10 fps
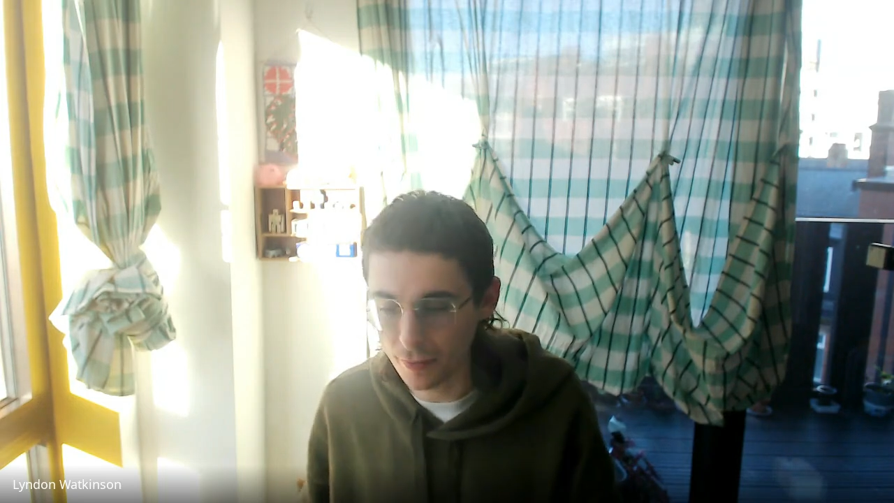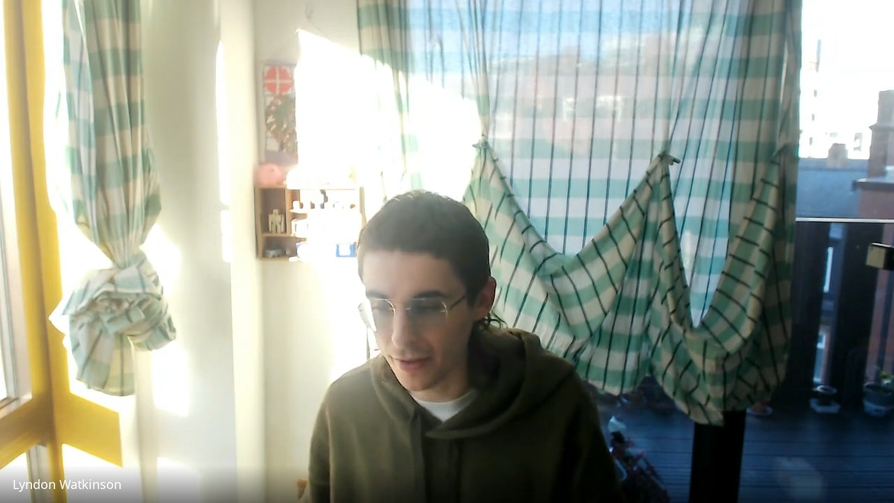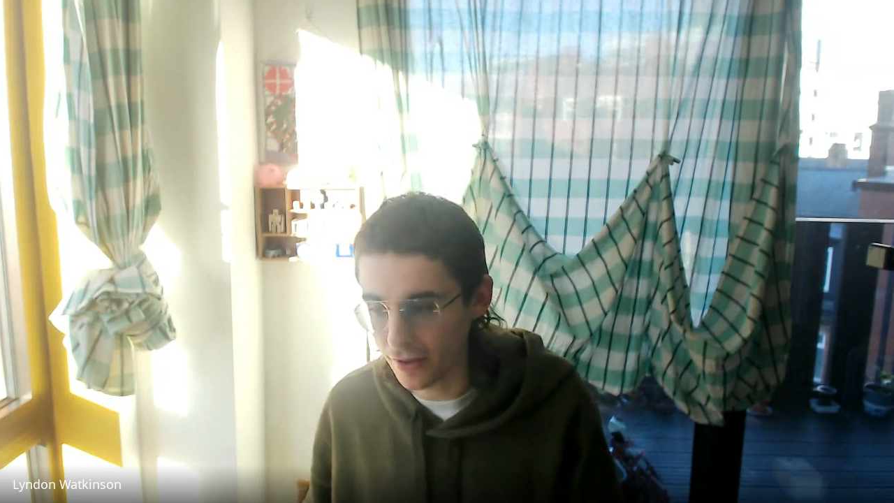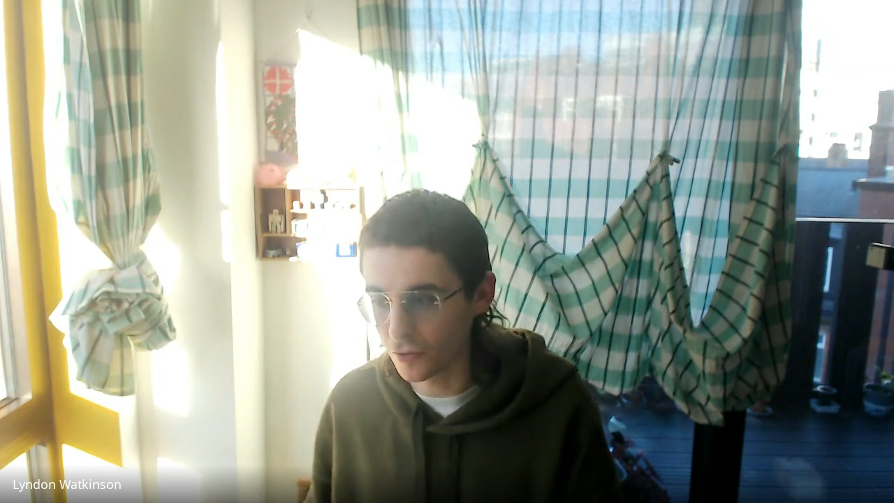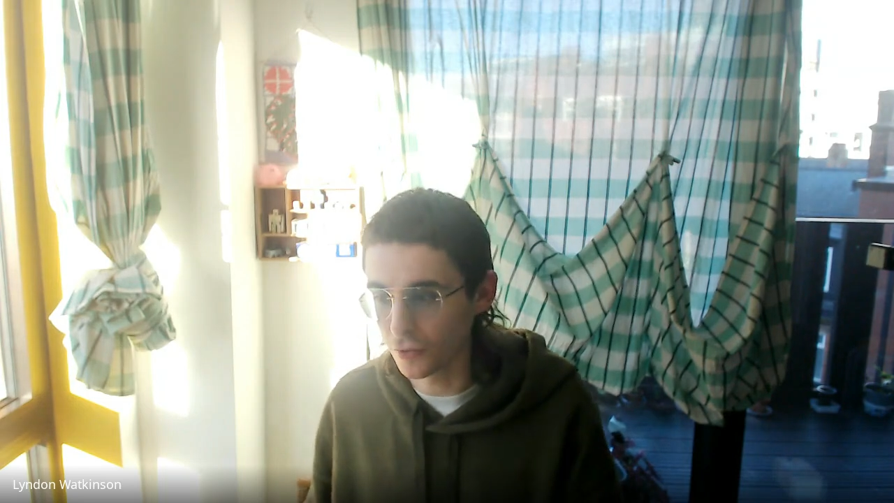
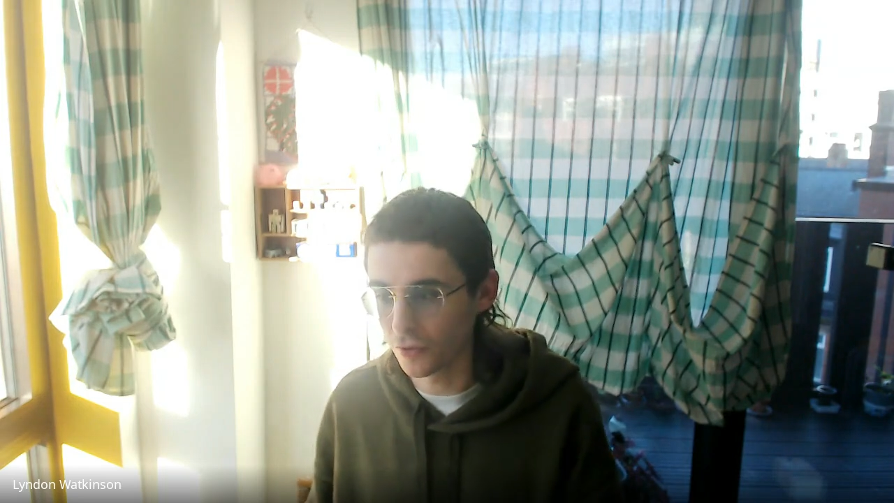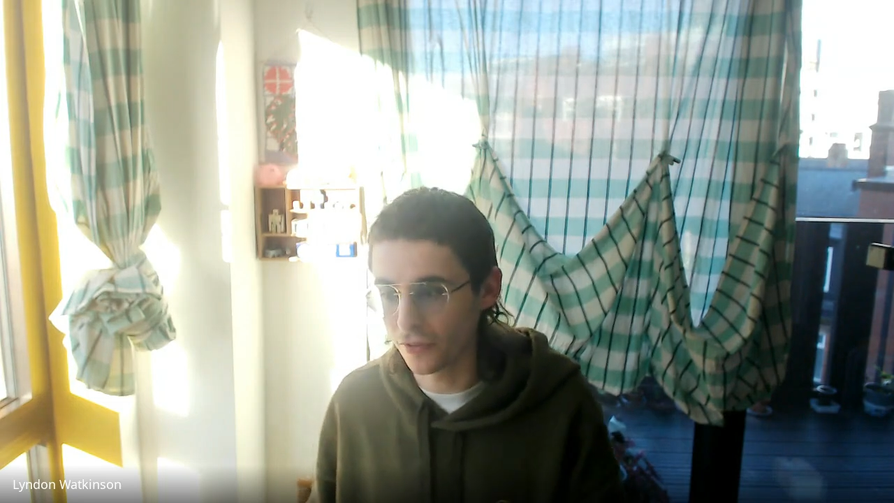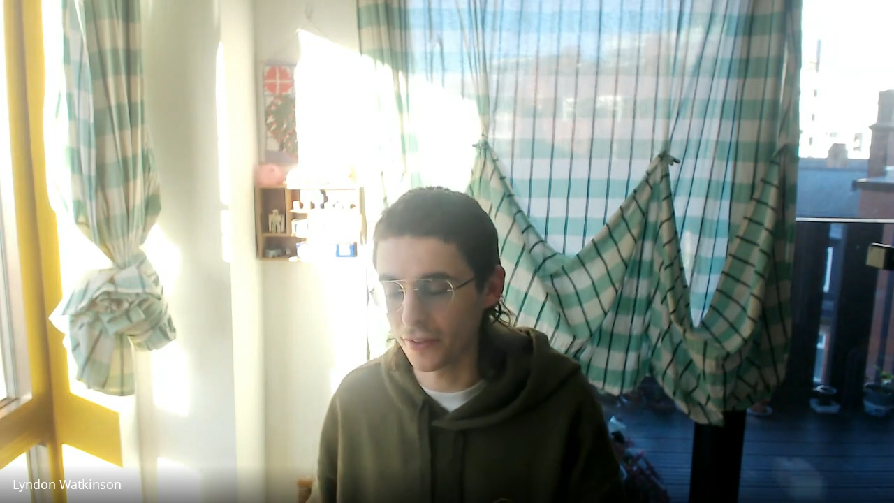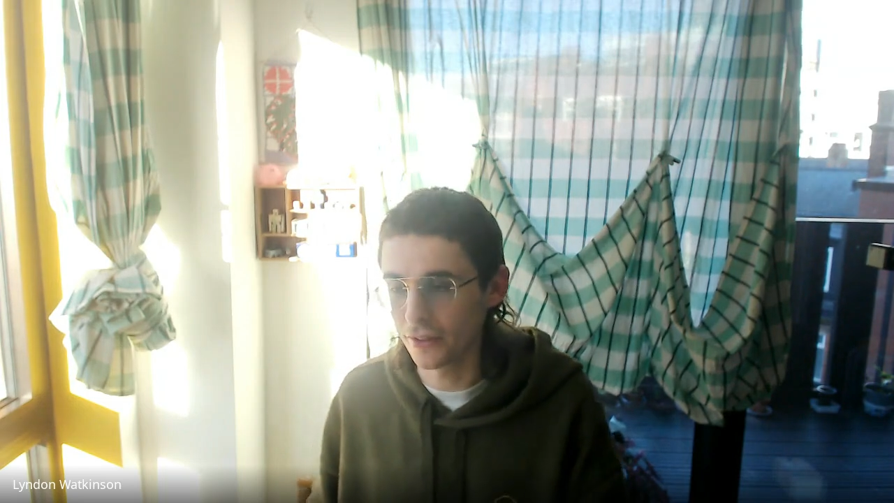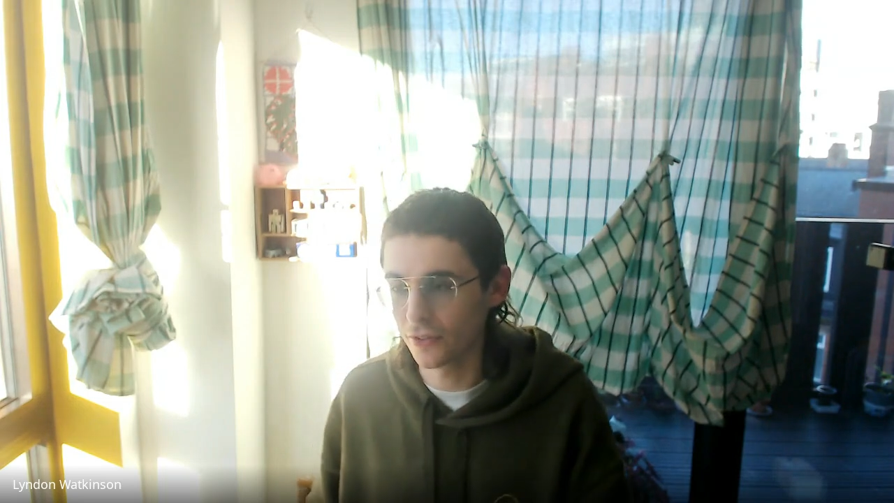bit of all the
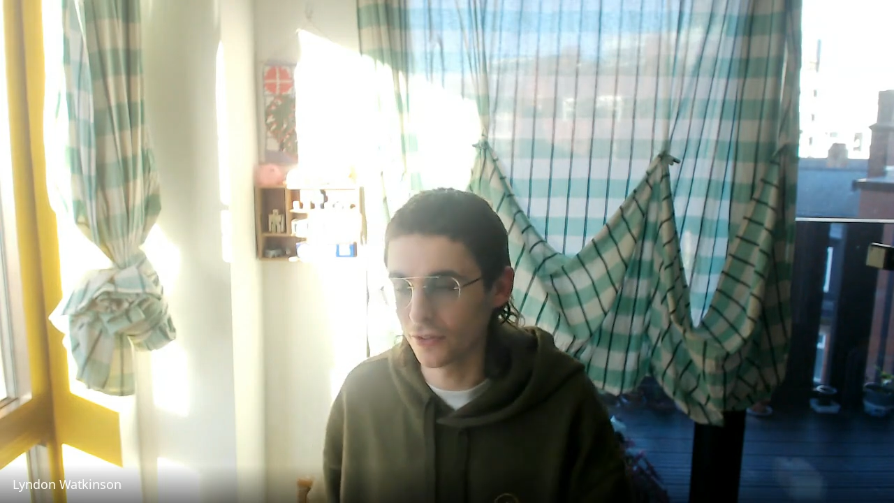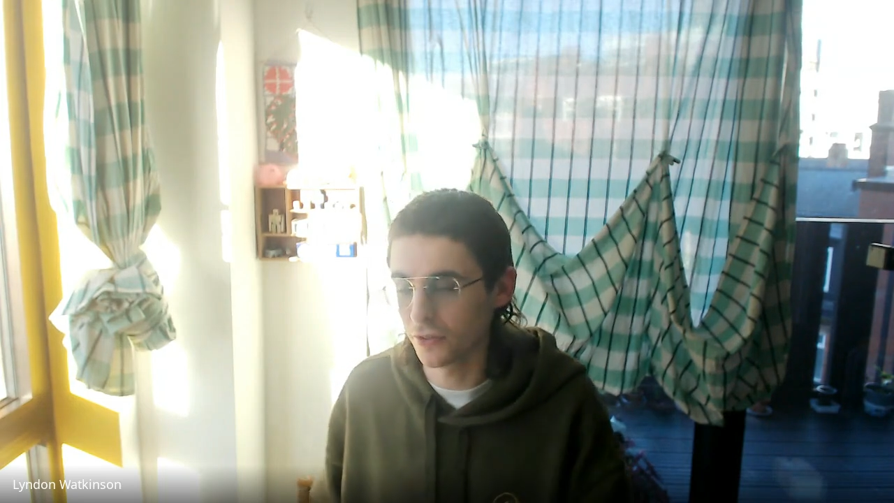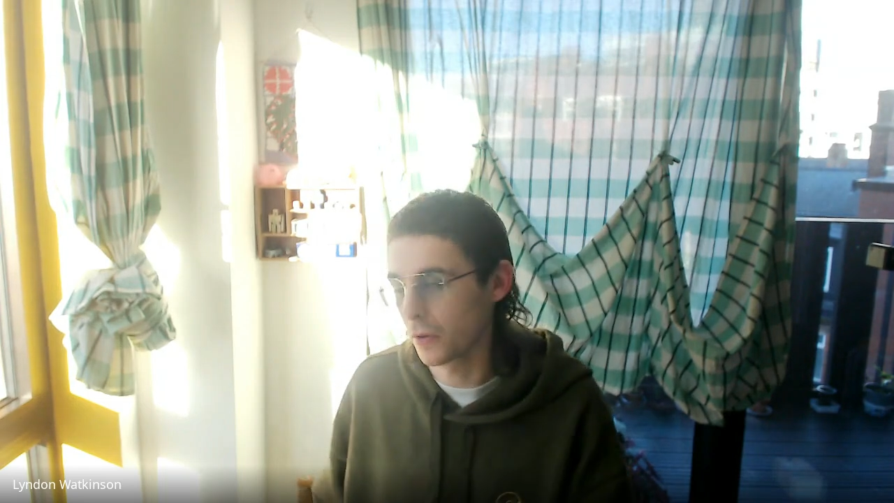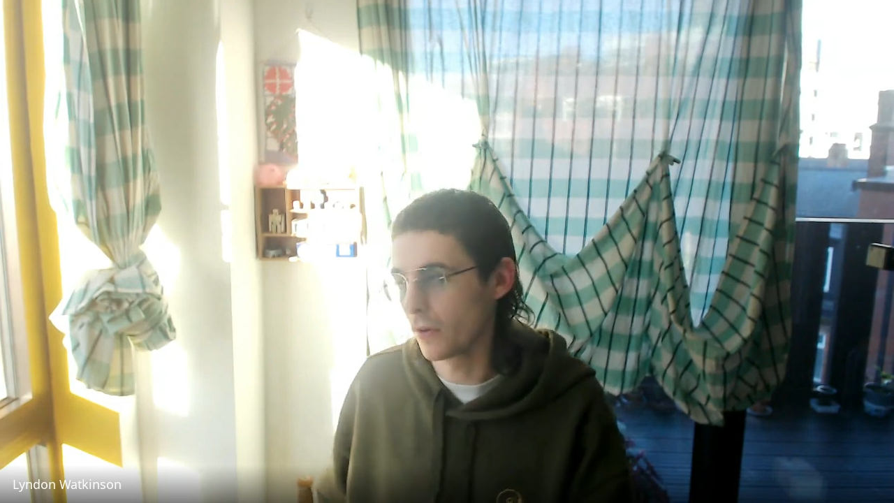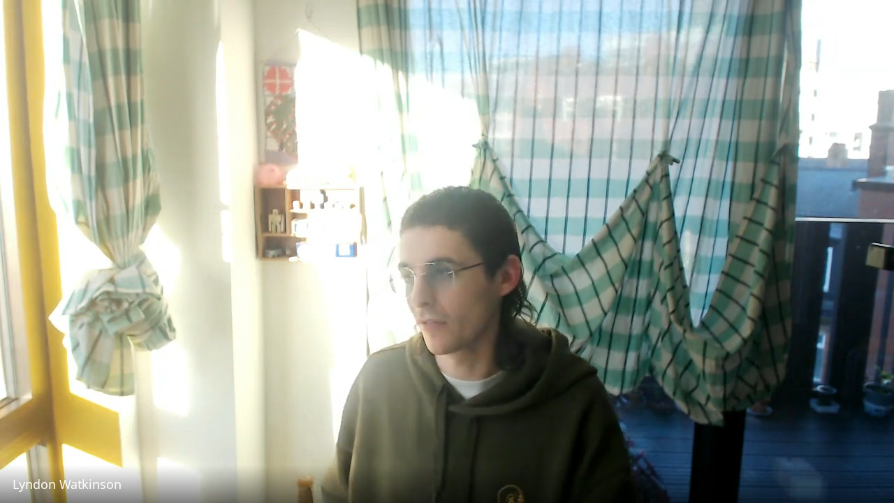things that
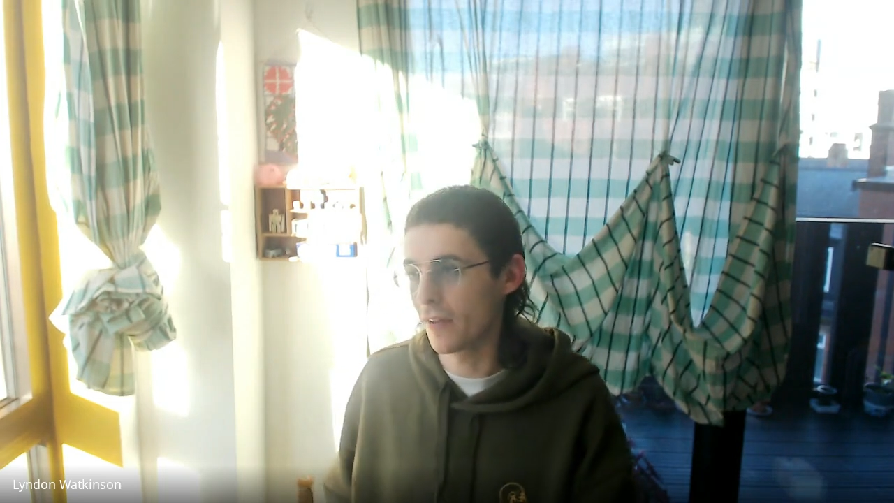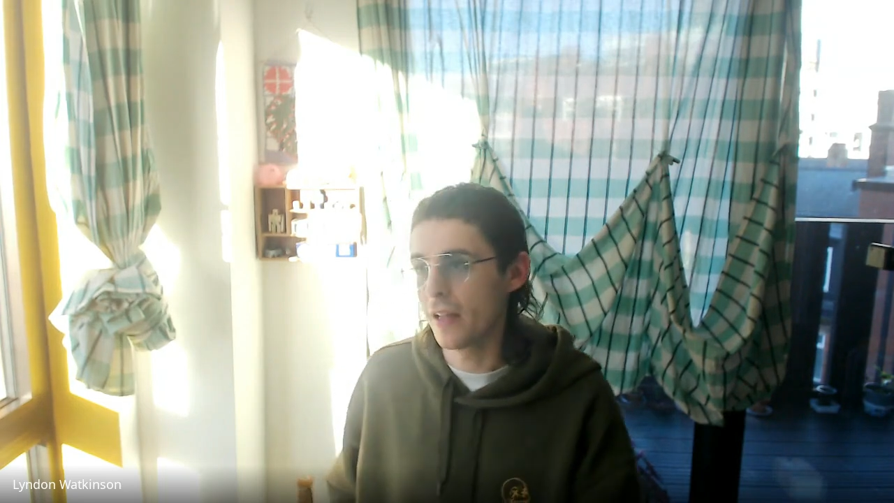sort of